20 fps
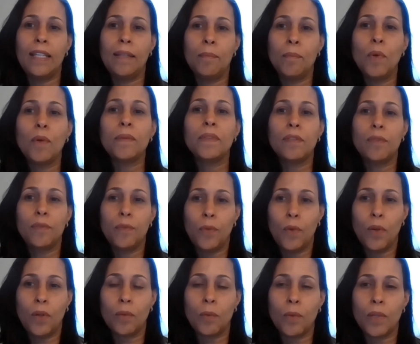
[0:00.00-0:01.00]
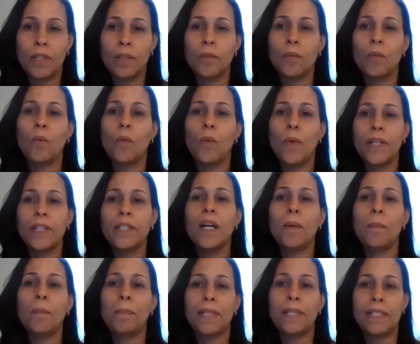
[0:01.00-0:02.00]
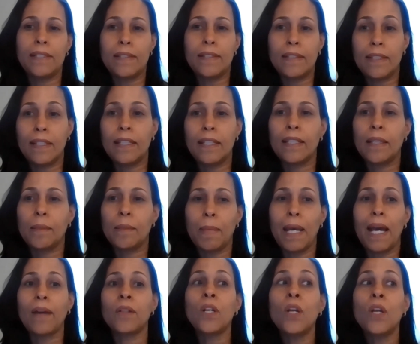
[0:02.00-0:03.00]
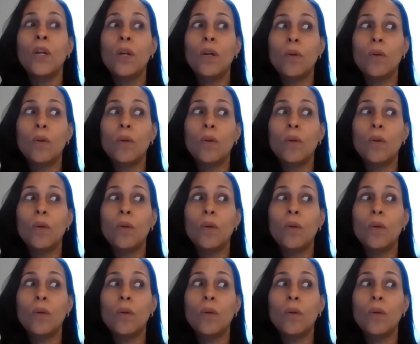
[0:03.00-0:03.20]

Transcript: moving forward when companies think about